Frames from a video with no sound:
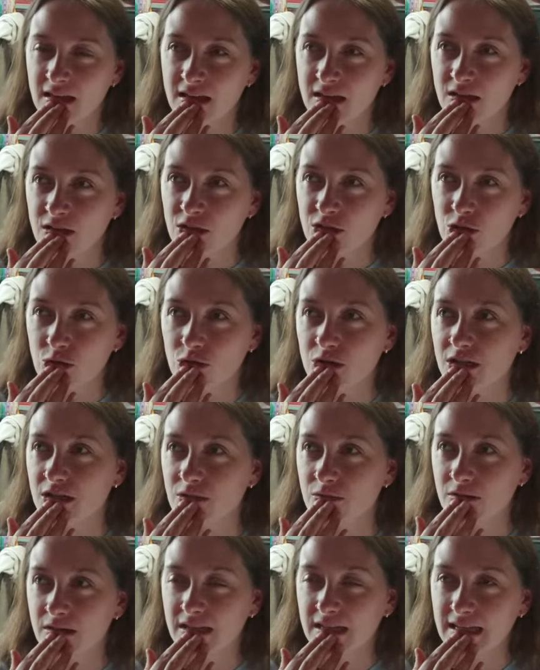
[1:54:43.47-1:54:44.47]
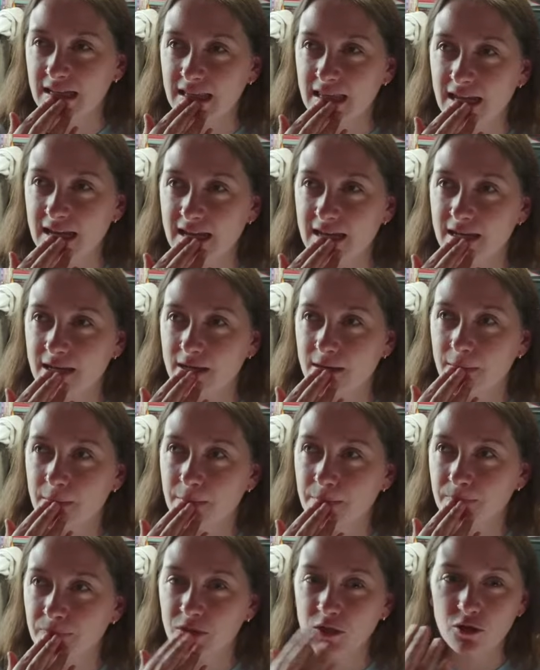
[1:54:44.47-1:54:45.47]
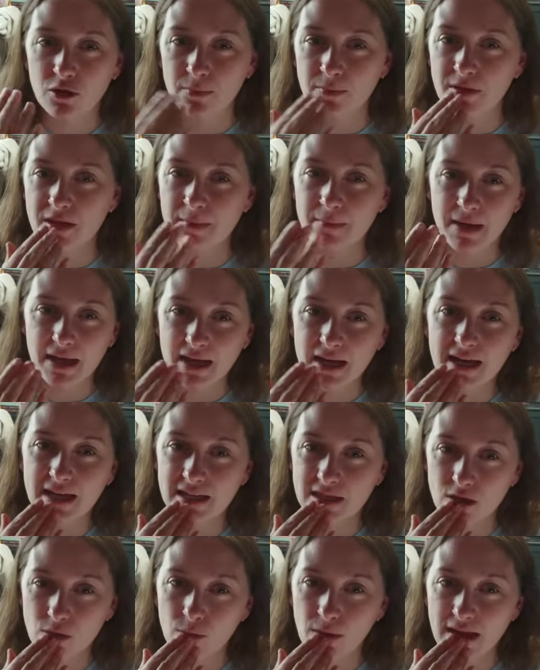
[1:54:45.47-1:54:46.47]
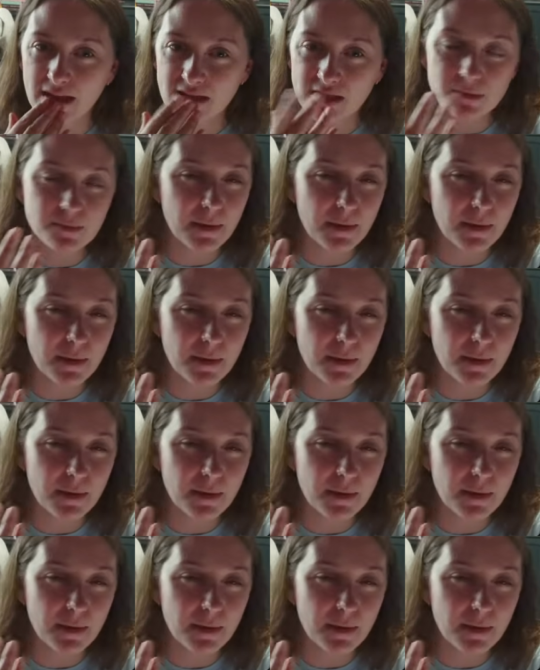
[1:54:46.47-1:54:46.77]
you couldn't really like cripple them by cutting their wings.